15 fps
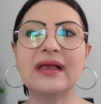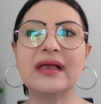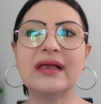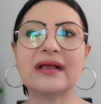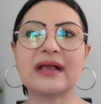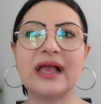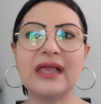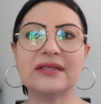
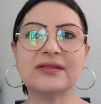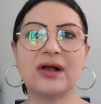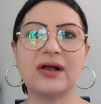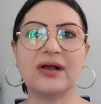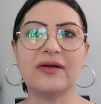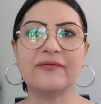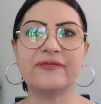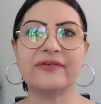kind
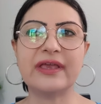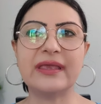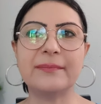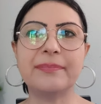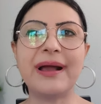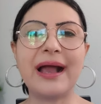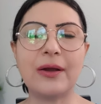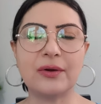of
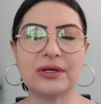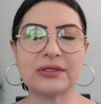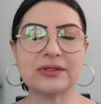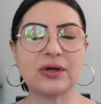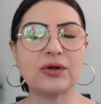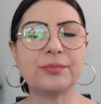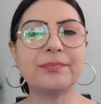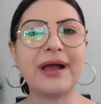
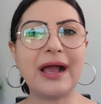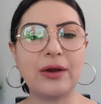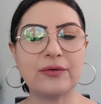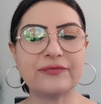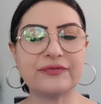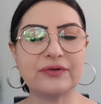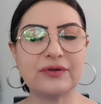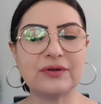empowered or
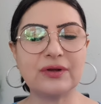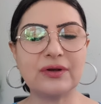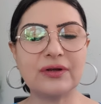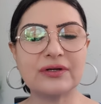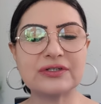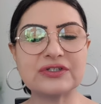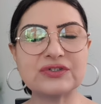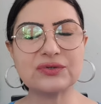powerful
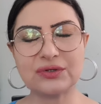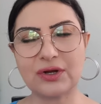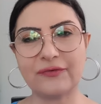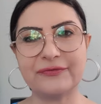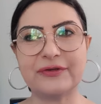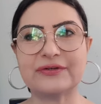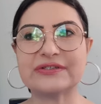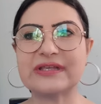or sure
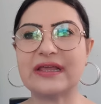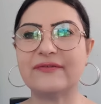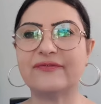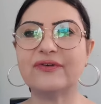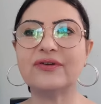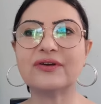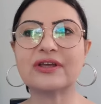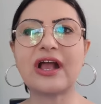of
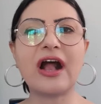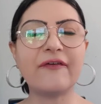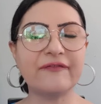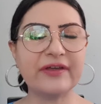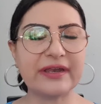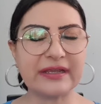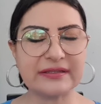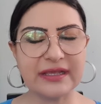yourself or
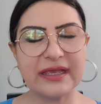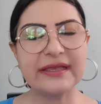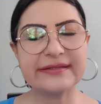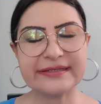confident.